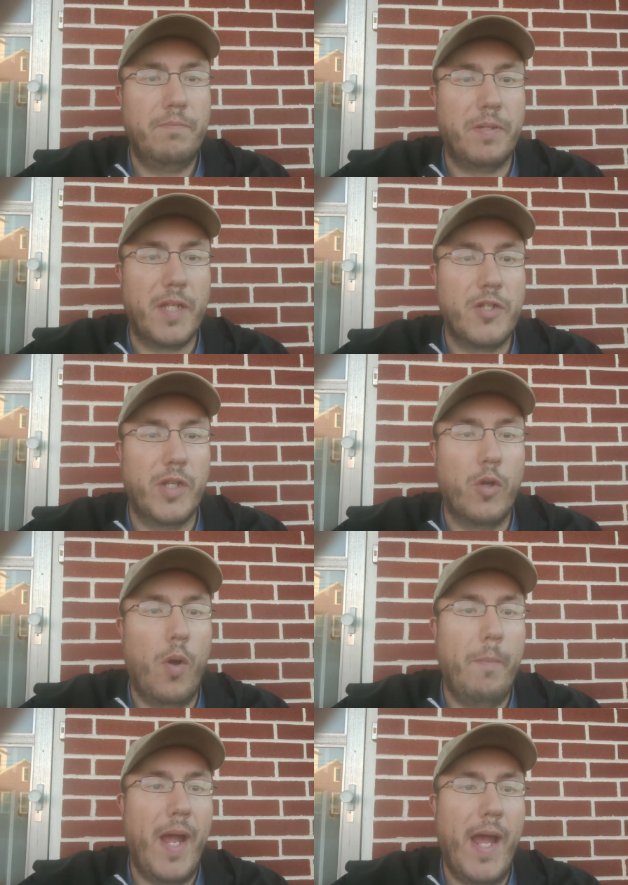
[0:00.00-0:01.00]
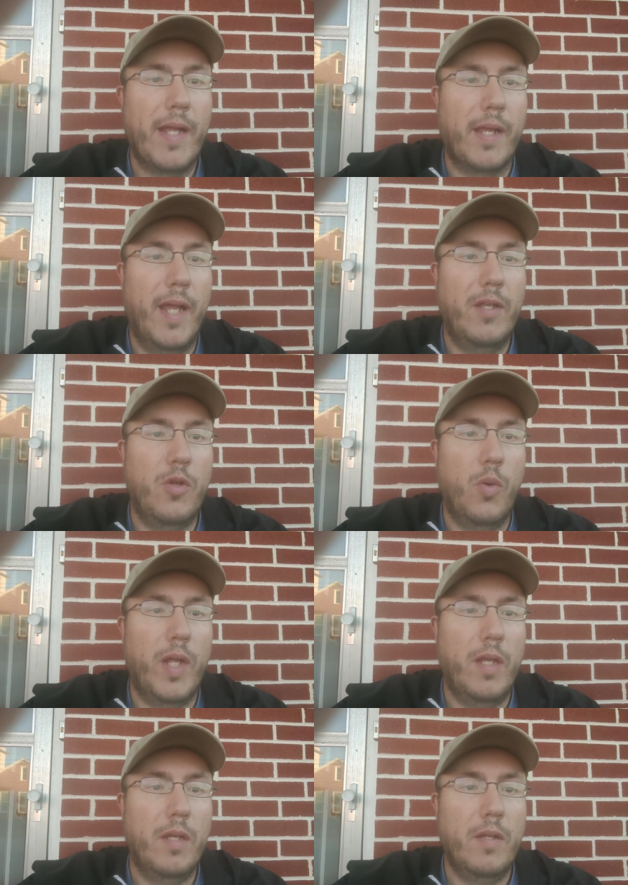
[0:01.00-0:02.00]
potentially going back and
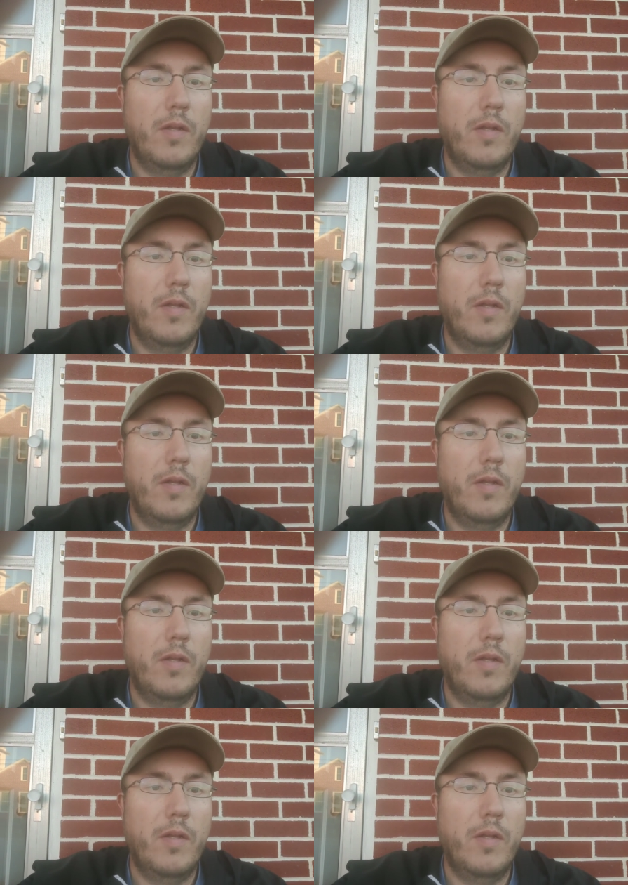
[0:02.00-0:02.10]
doing.